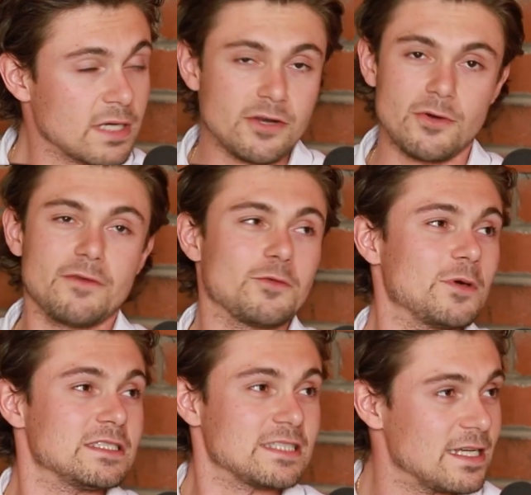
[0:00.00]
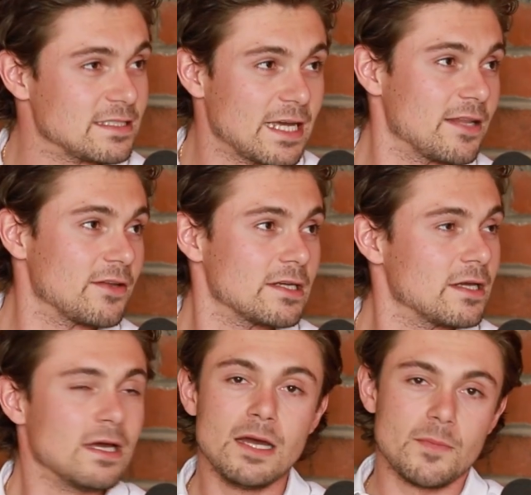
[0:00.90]
I know everyone says that,
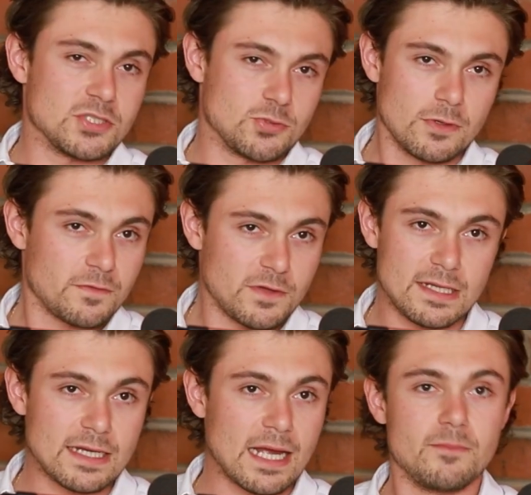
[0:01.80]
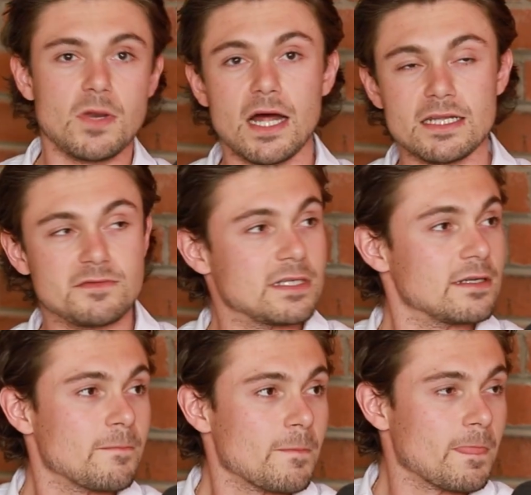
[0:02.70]
but truthfully, like, I'm not even
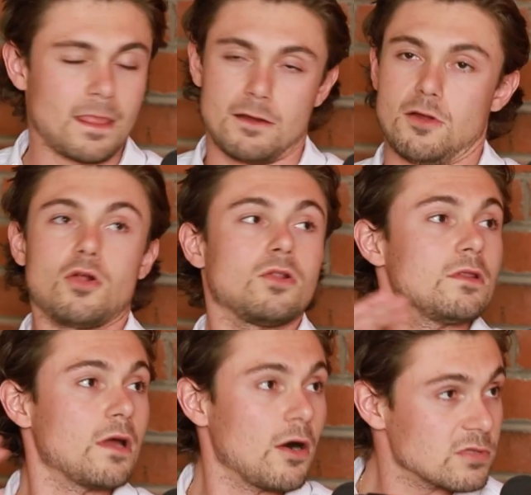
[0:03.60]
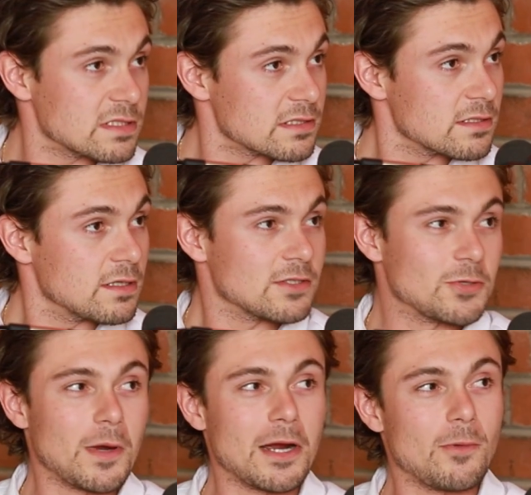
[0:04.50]
close to
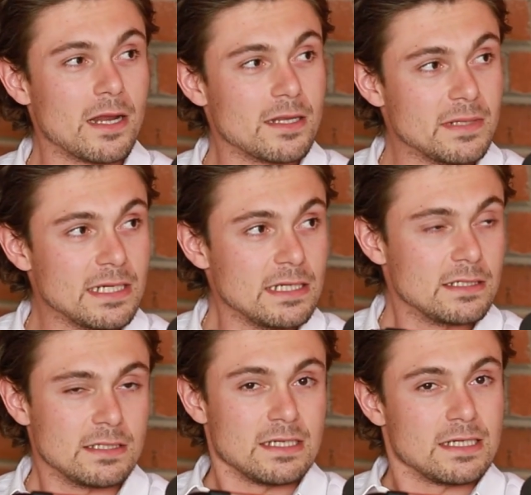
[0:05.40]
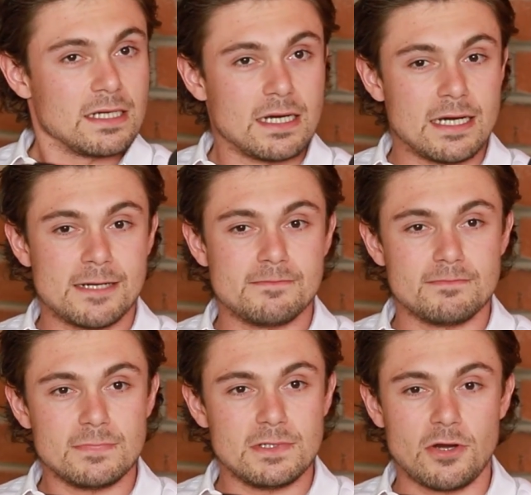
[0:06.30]
where I want to be.
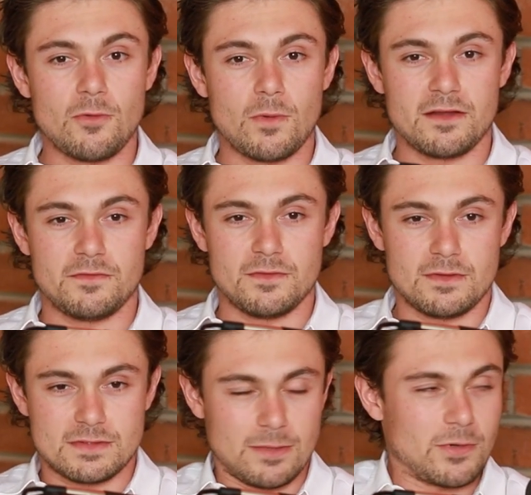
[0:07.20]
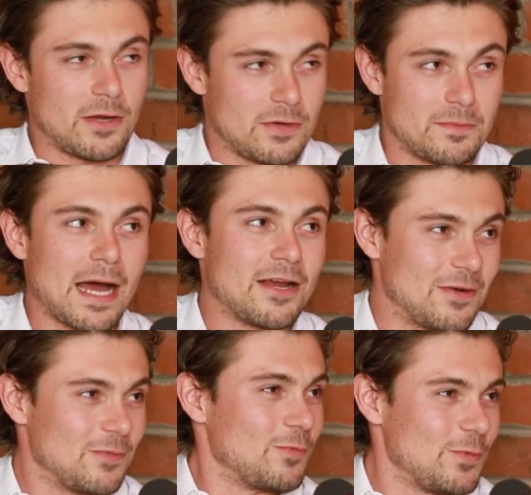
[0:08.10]
One of someone I admire,
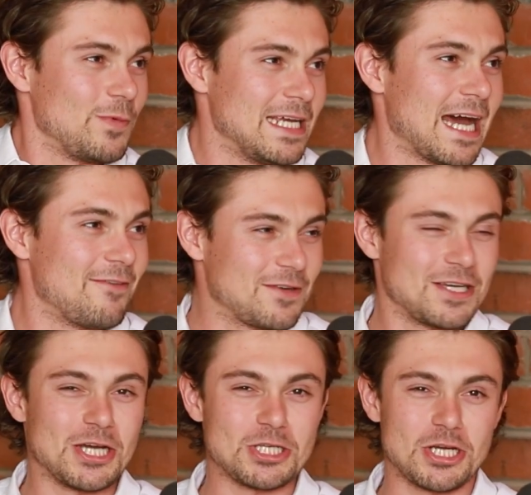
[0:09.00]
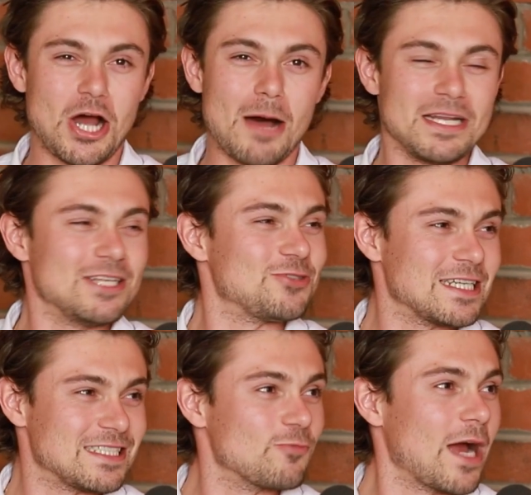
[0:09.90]
and we have a common
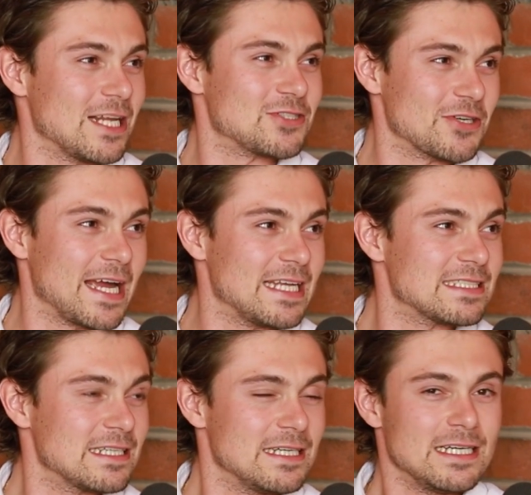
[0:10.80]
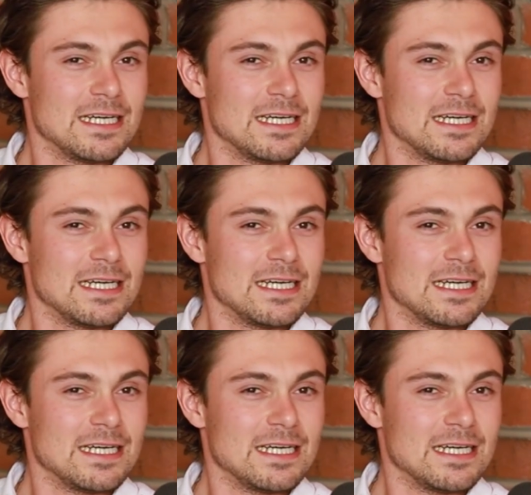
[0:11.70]
interest in Ryan Serhant.